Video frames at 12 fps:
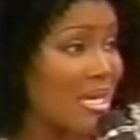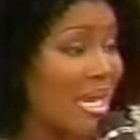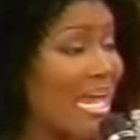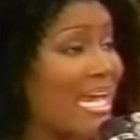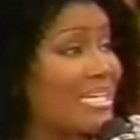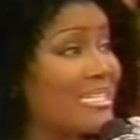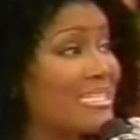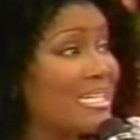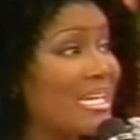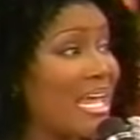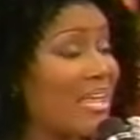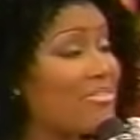And
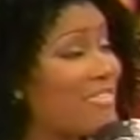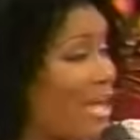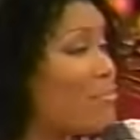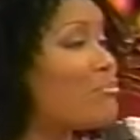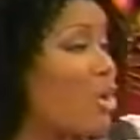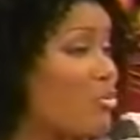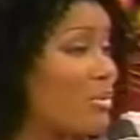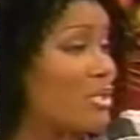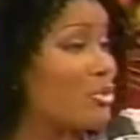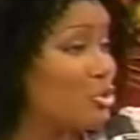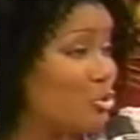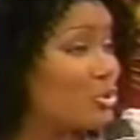at that moment,
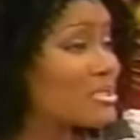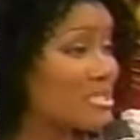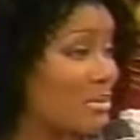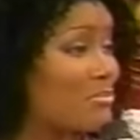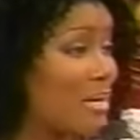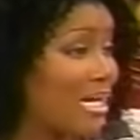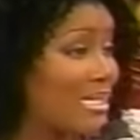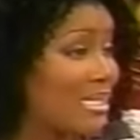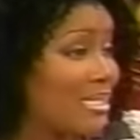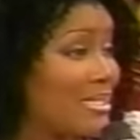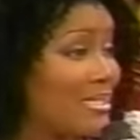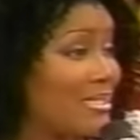you were somebody
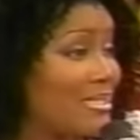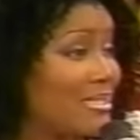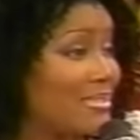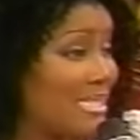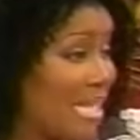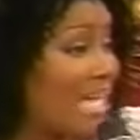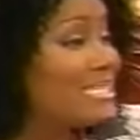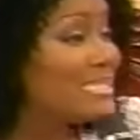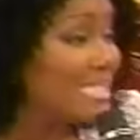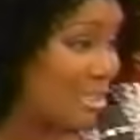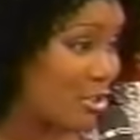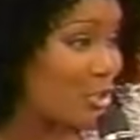that I
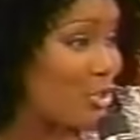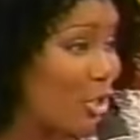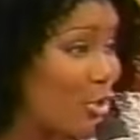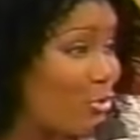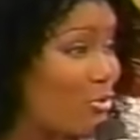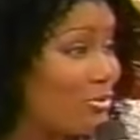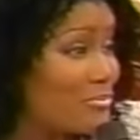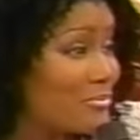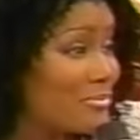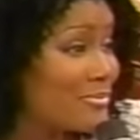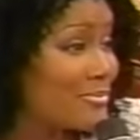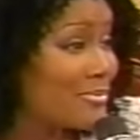needed to know.
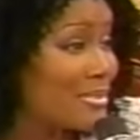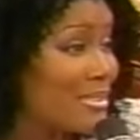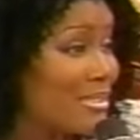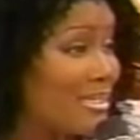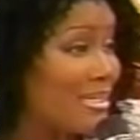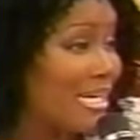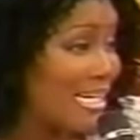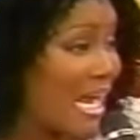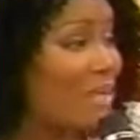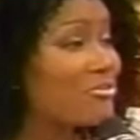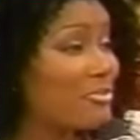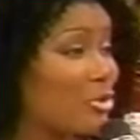And
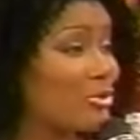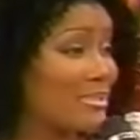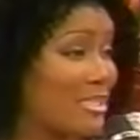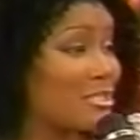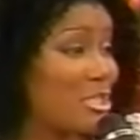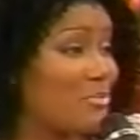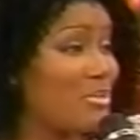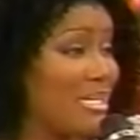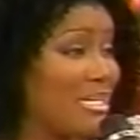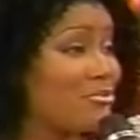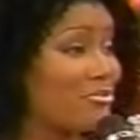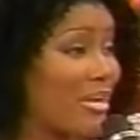I felt like the
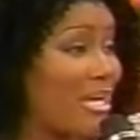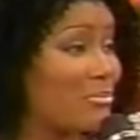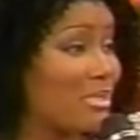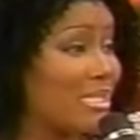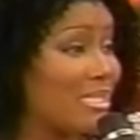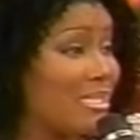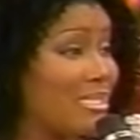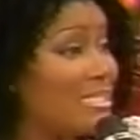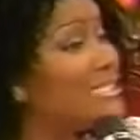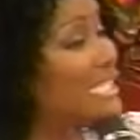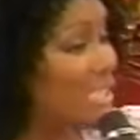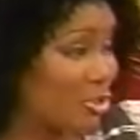TBN family
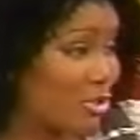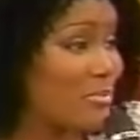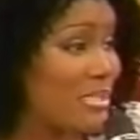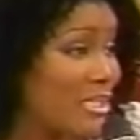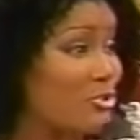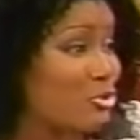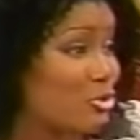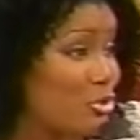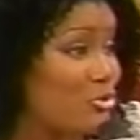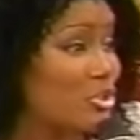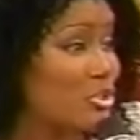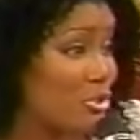needed to be
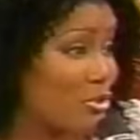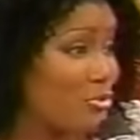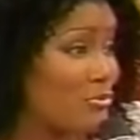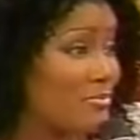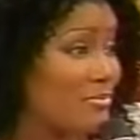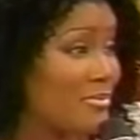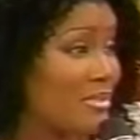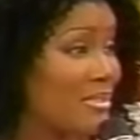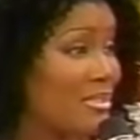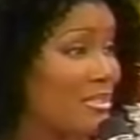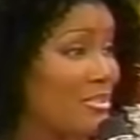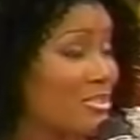introduced to you.
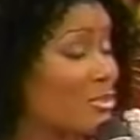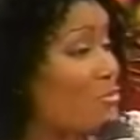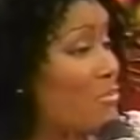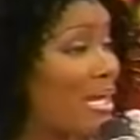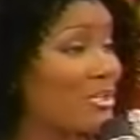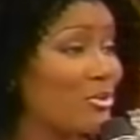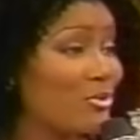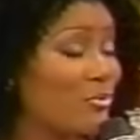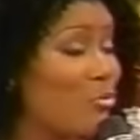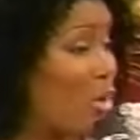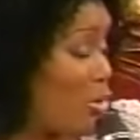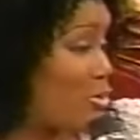So, Michael,
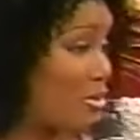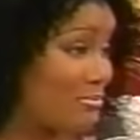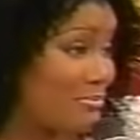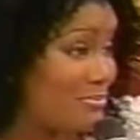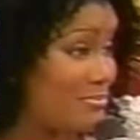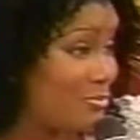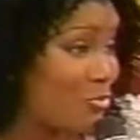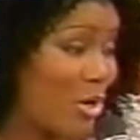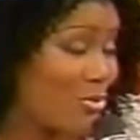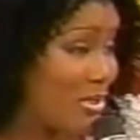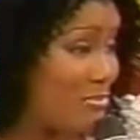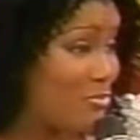welcome,
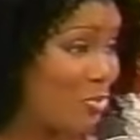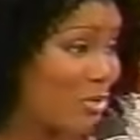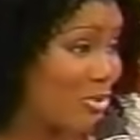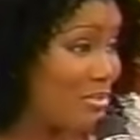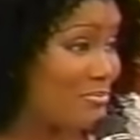welcome, welcome.